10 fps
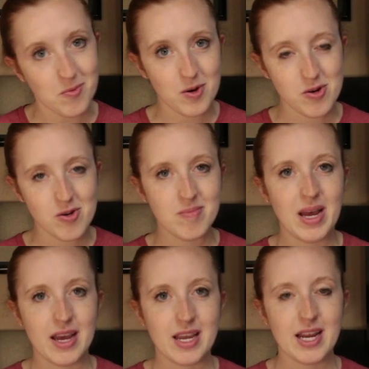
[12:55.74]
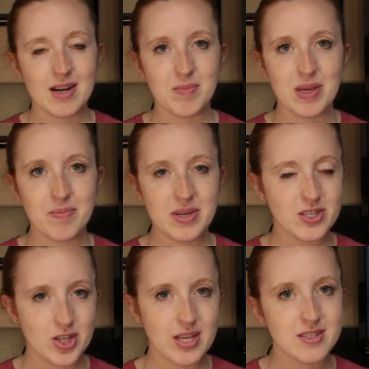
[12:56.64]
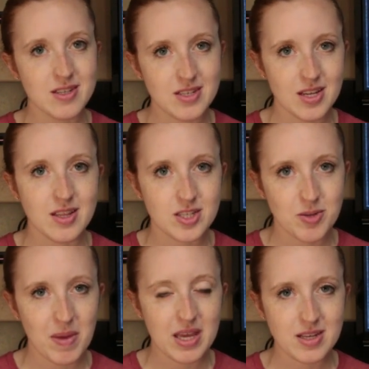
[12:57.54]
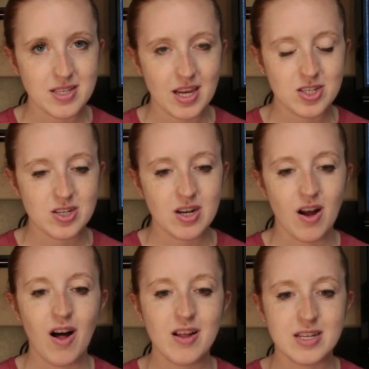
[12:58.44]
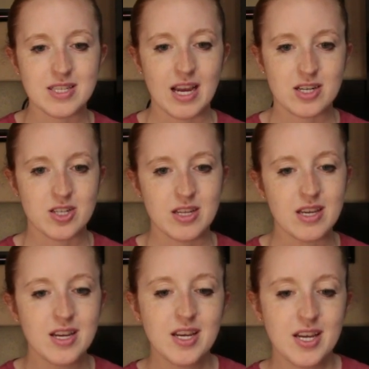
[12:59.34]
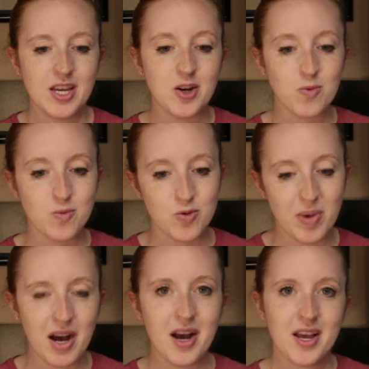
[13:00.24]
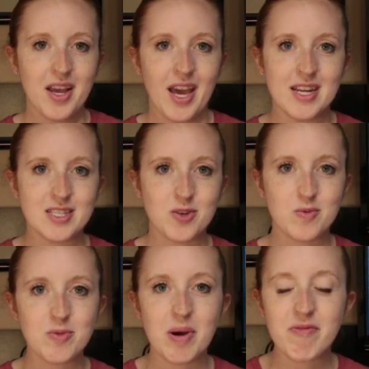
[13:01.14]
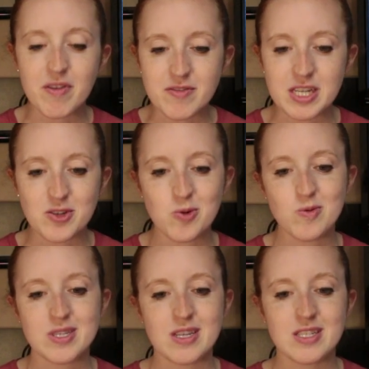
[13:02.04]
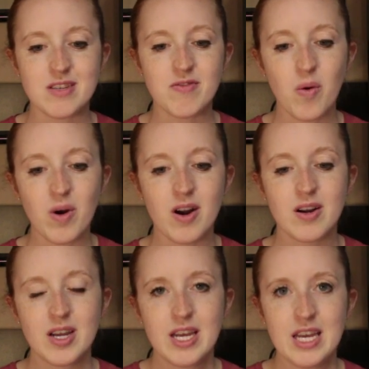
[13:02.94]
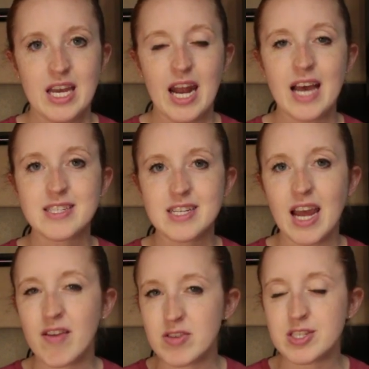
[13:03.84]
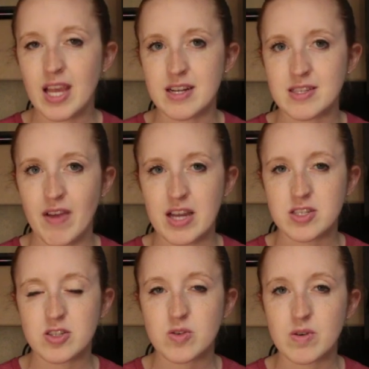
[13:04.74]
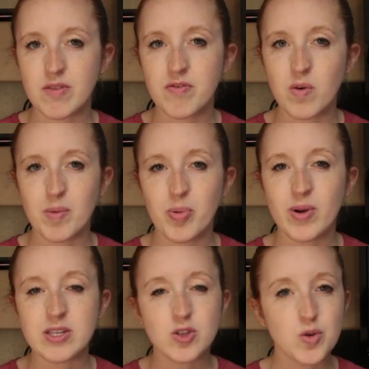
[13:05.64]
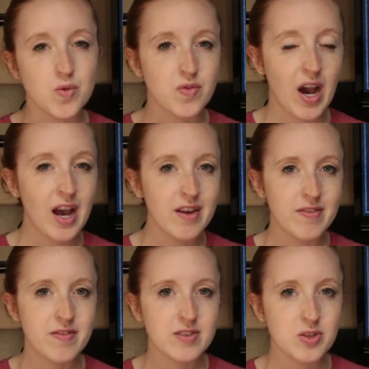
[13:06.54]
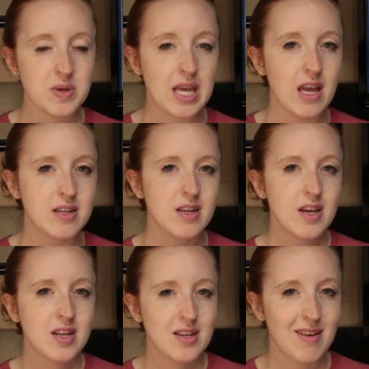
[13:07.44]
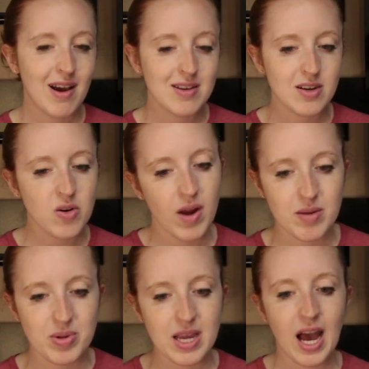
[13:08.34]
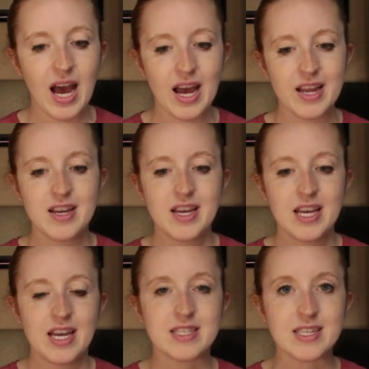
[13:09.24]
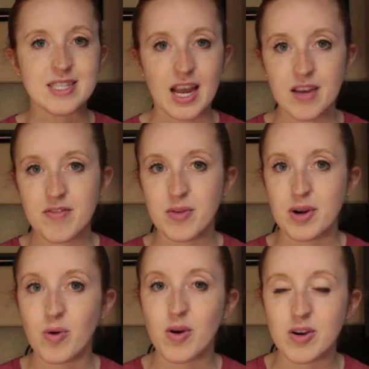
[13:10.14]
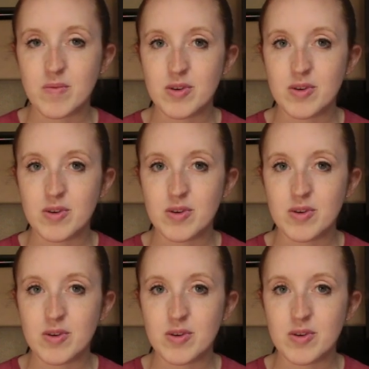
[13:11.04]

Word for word: room at Caribbean Beach isn't in the Jamaica section at all. It's actually in Aruba, and it's Aruba 5264. It has an average satisfaction score of 4.25, so again, not incredibly high. It's a second floor corner